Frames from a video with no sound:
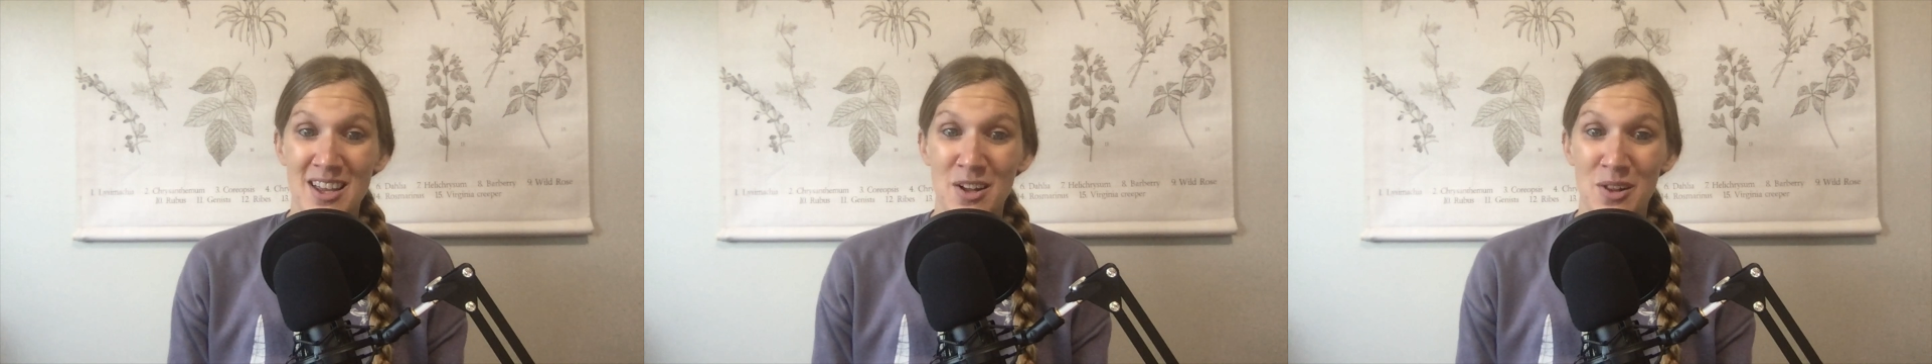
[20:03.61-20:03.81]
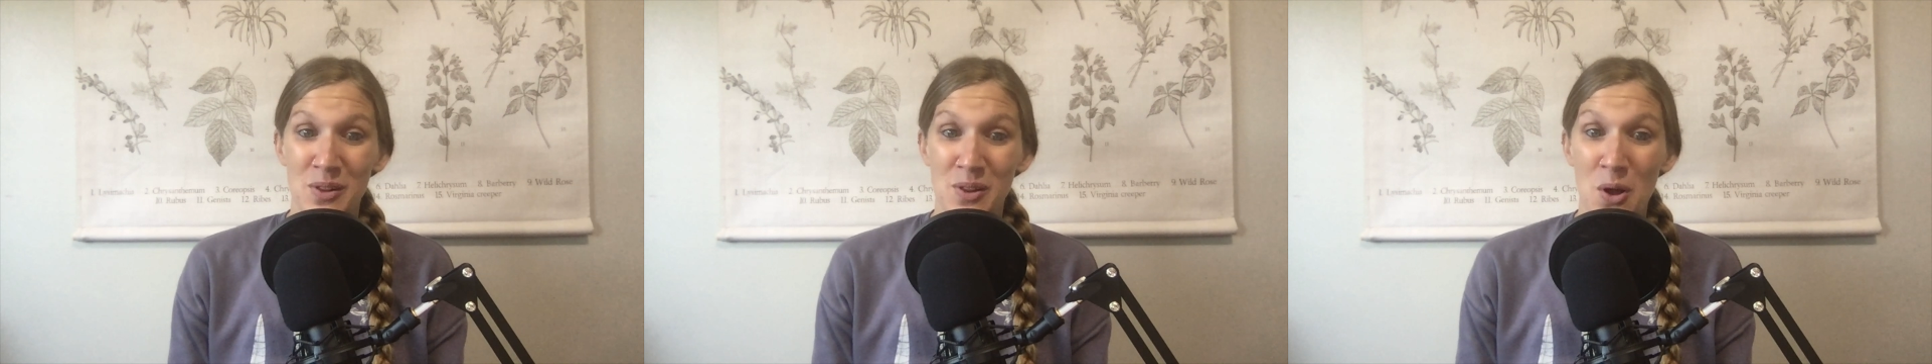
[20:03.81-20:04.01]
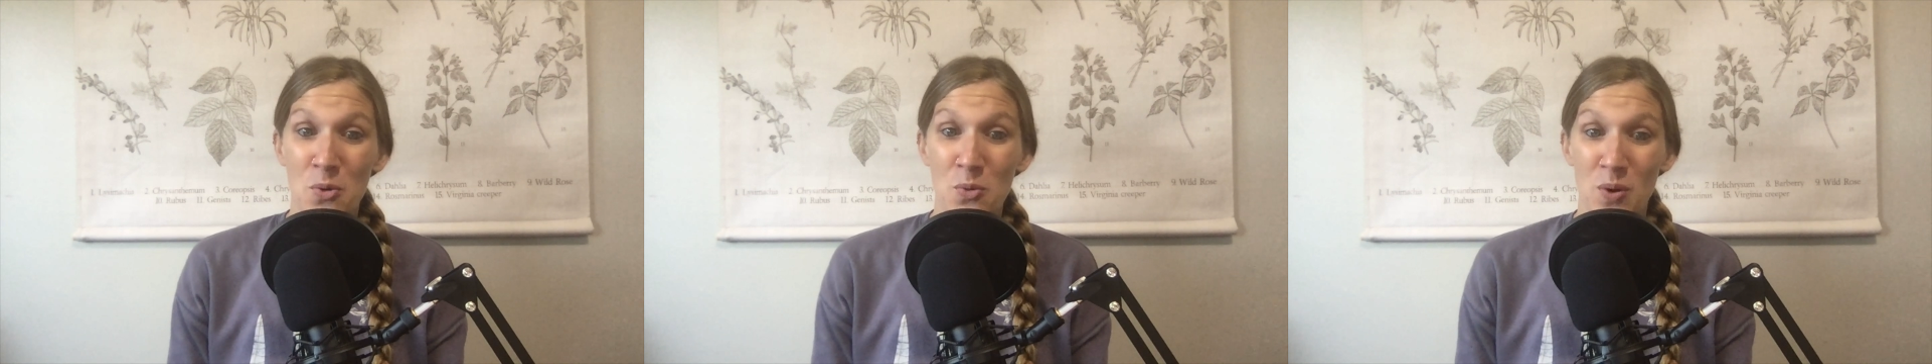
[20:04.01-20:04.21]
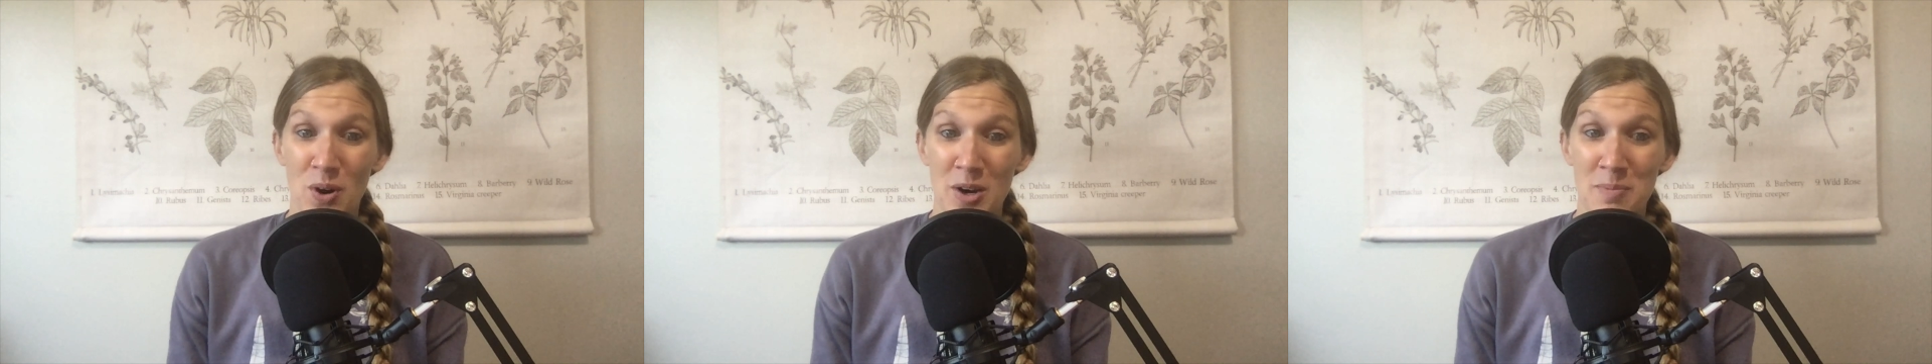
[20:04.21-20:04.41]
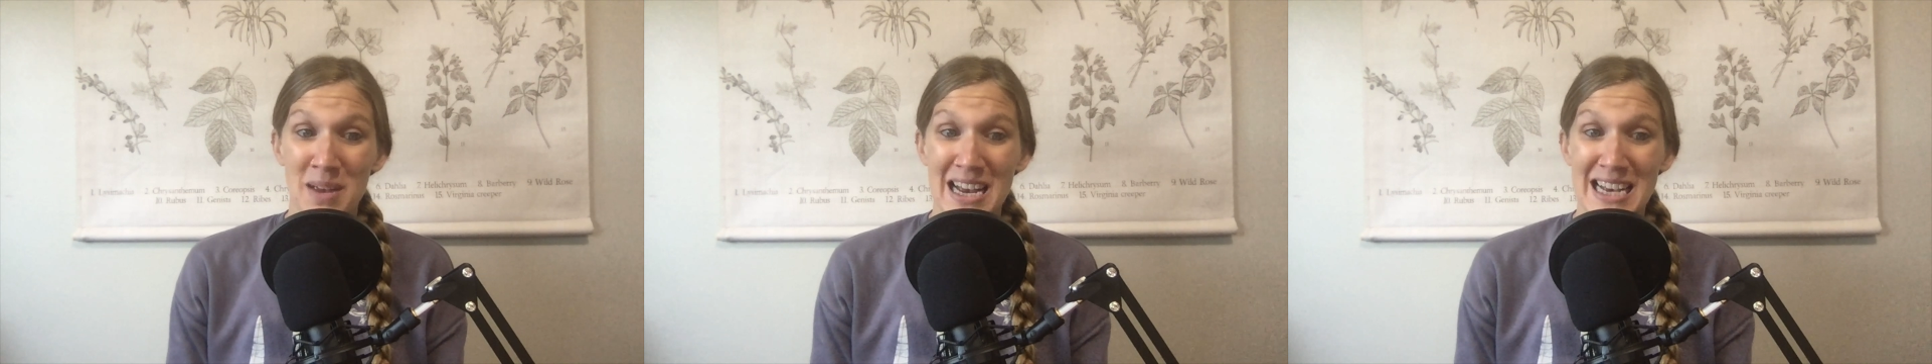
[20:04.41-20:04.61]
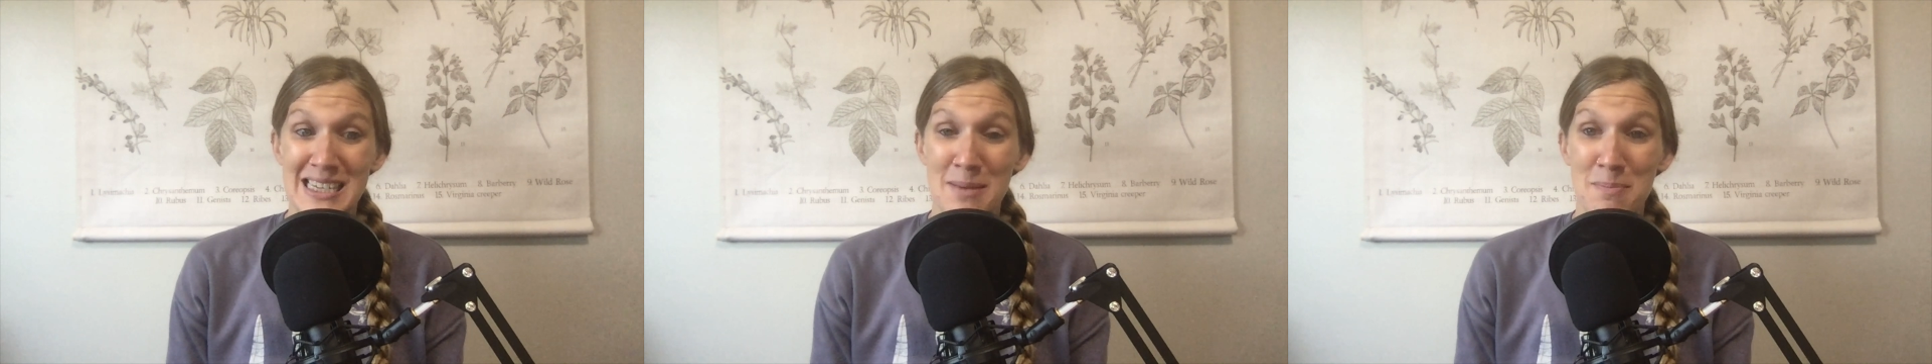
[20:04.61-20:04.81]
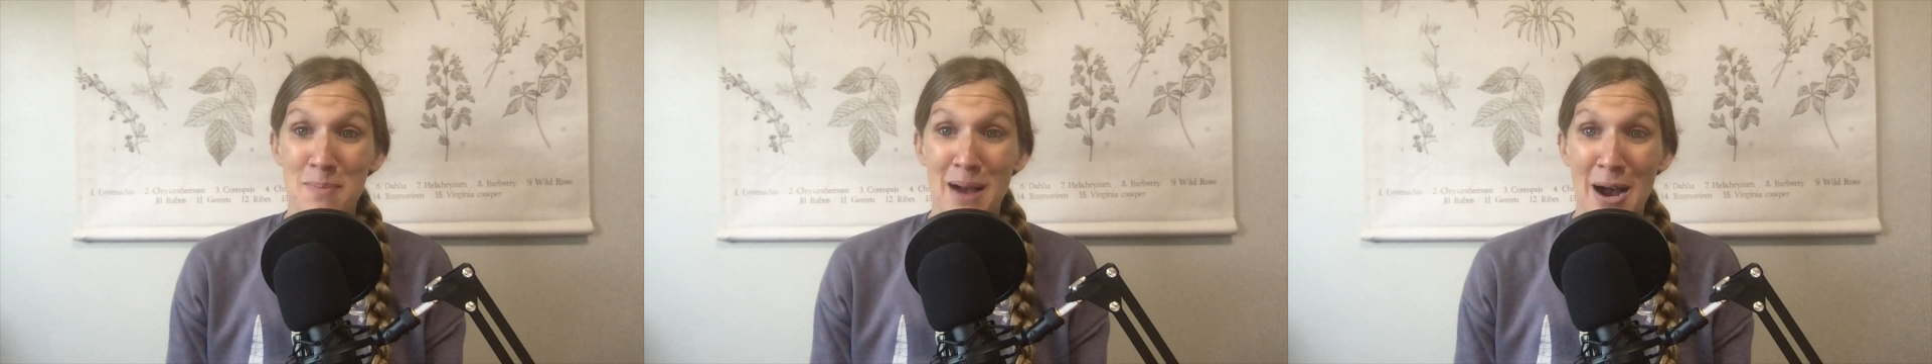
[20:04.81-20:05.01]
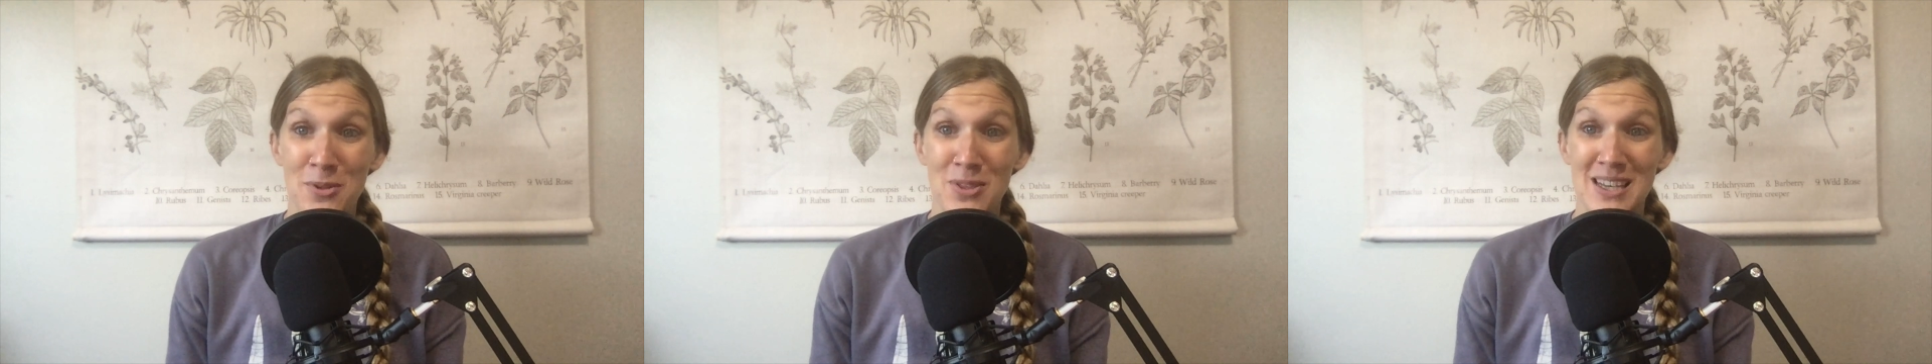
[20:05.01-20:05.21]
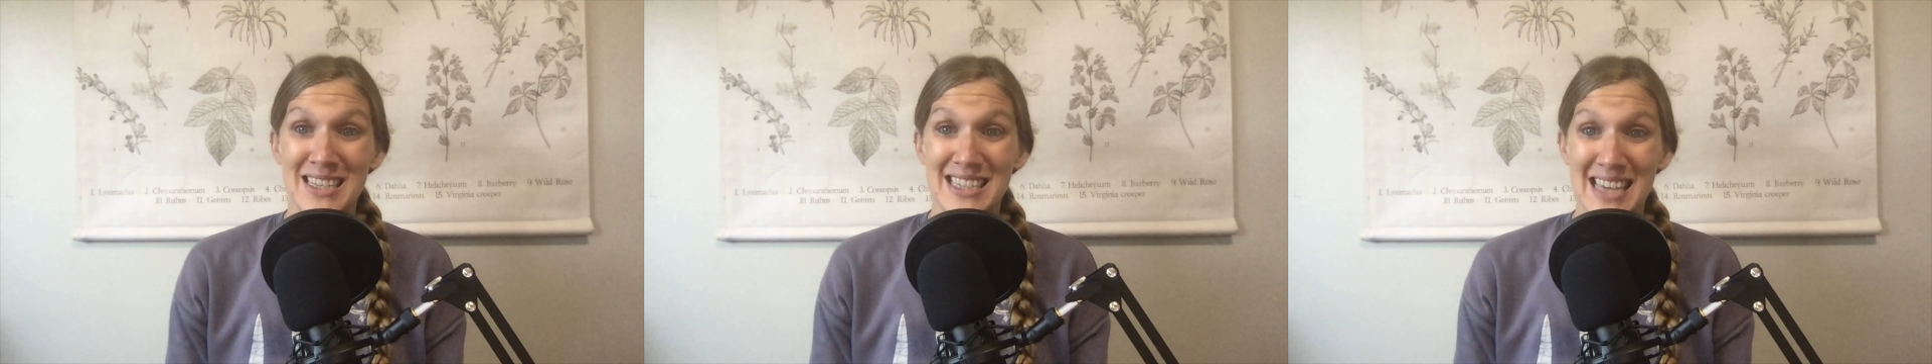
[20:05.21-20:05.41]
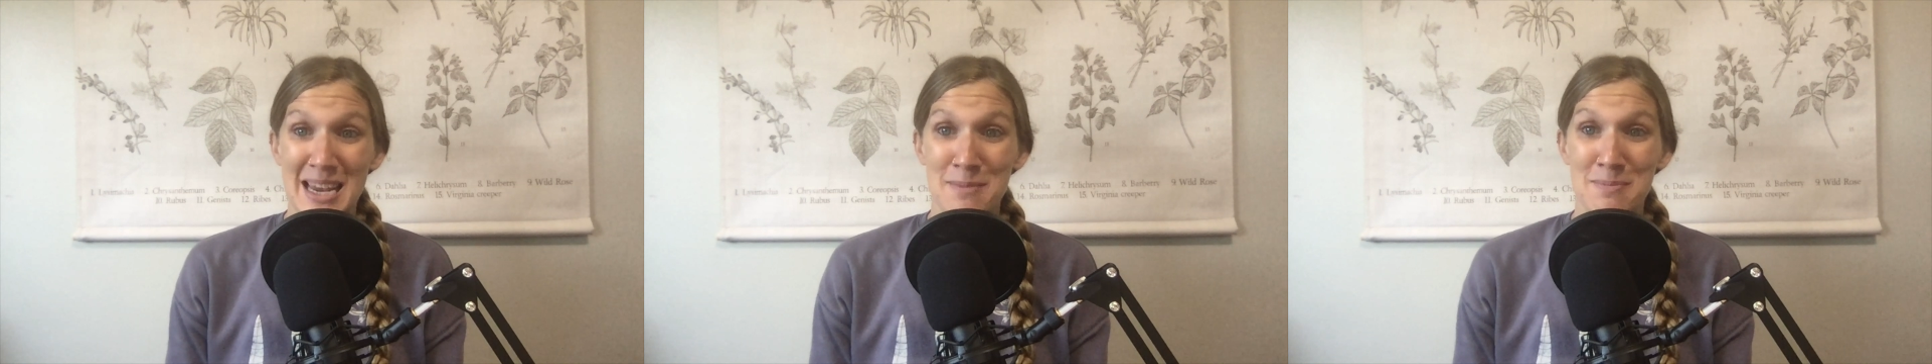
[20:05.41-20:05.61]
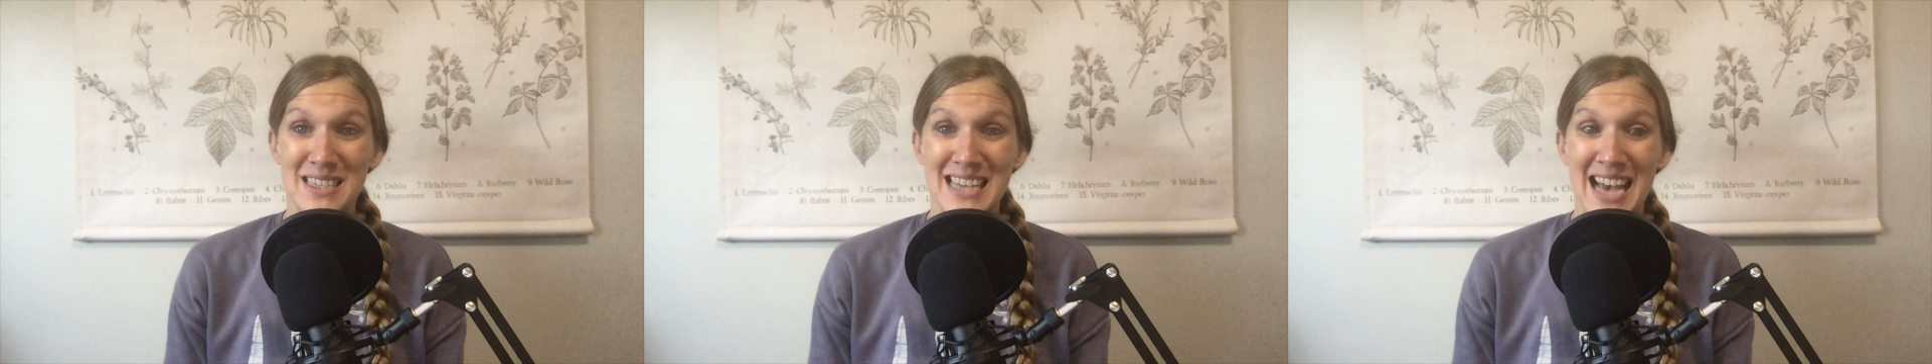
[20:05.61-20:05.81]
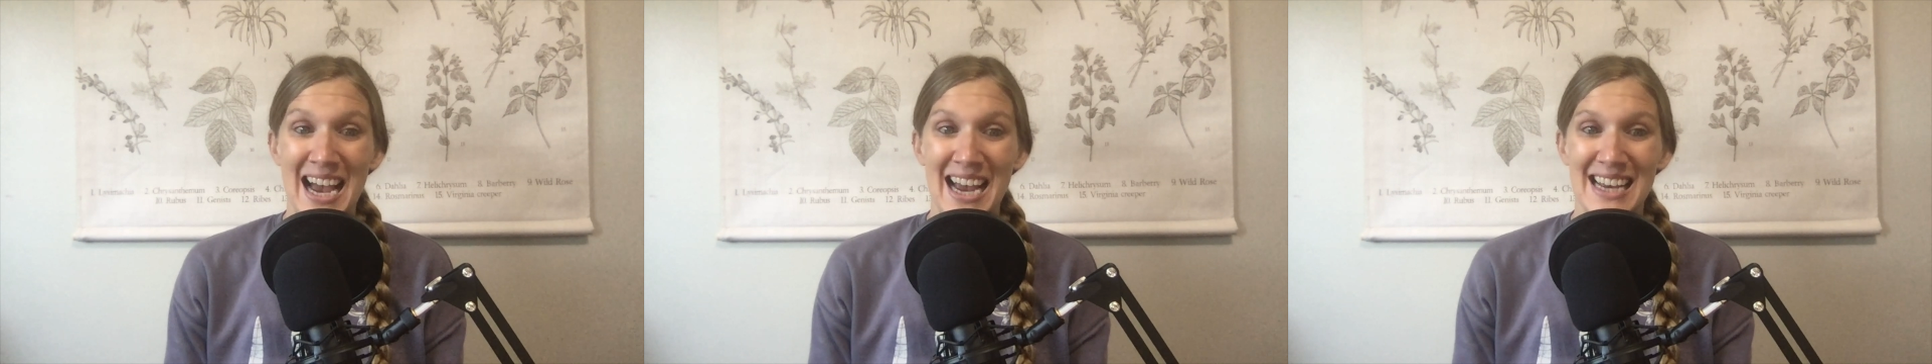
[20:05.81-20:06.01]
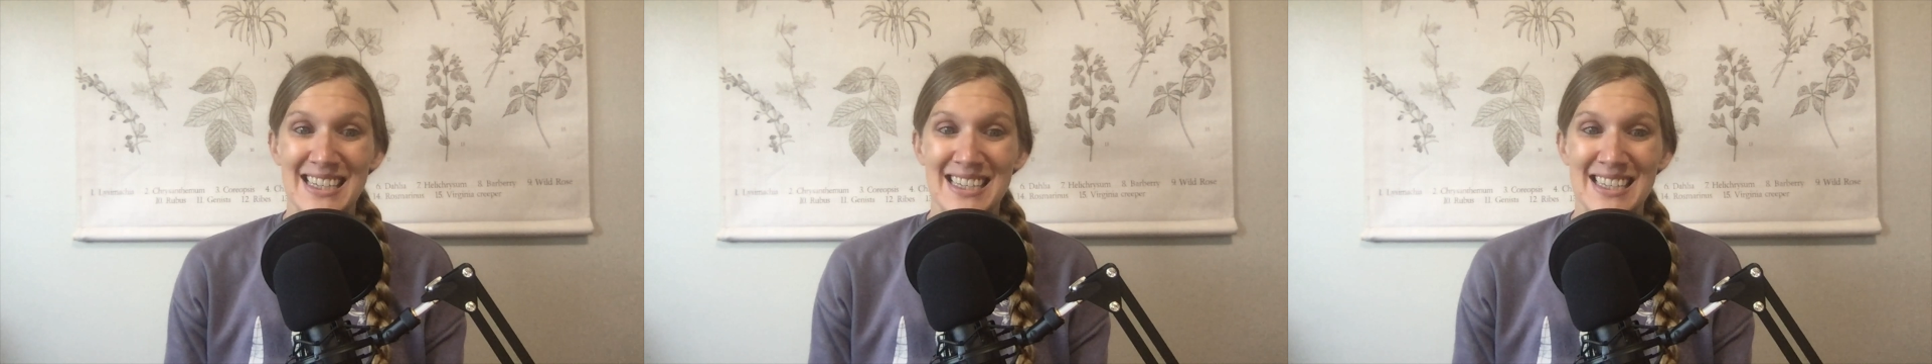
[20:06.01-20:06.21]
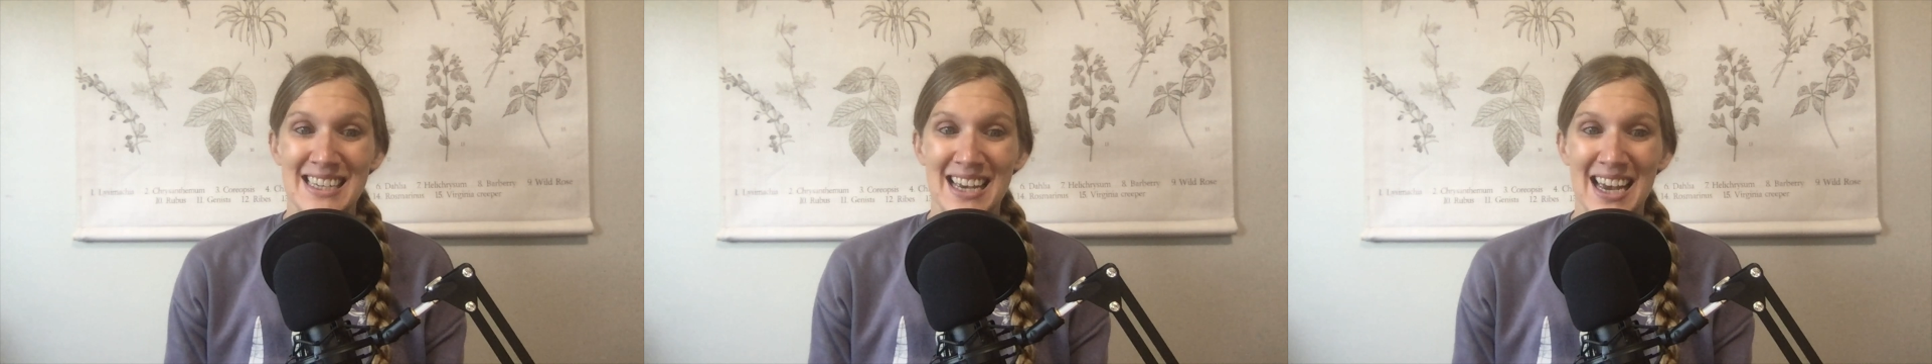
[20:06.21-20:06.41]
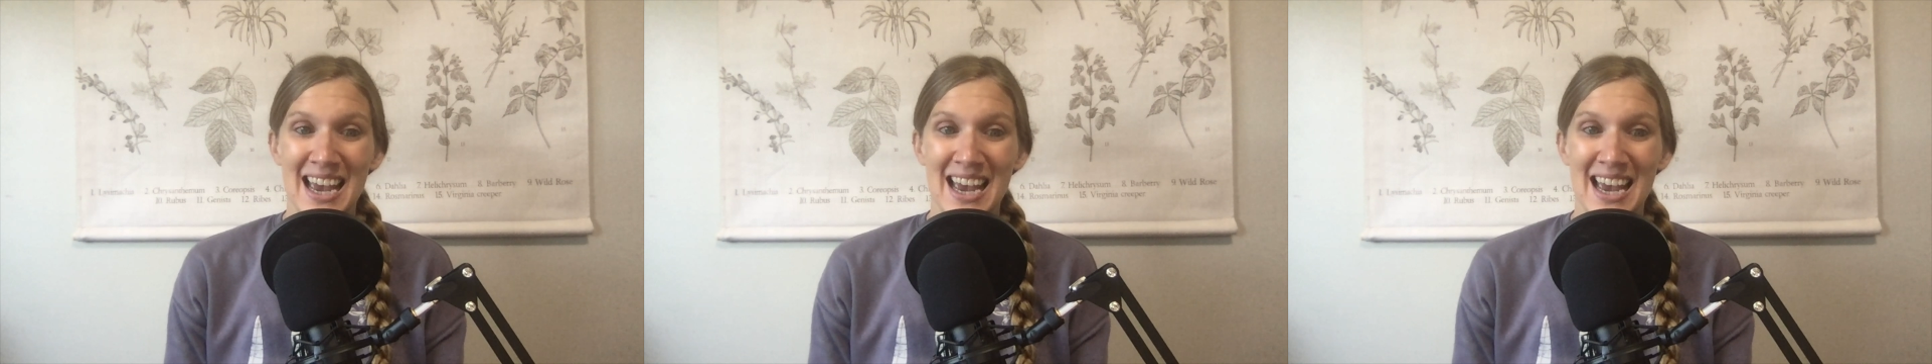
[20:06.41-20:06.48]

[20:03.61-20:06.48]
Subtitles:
the glowworm, is about the same size.